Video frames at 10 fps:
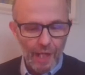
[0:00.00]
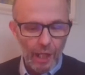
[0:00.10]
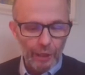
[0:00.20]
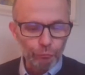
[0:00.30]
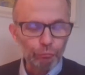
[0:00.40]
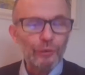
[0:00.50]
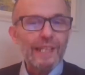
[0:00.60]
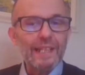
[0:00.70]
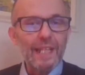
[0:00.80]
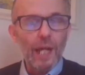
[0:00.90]
I
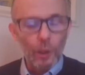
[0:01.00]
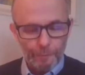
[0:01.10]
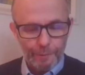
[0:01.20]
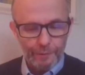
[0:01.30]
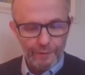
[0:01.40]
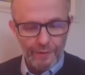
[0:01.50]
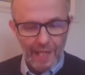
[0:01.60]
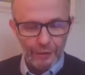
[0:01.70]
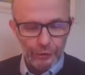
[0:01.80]
really hope that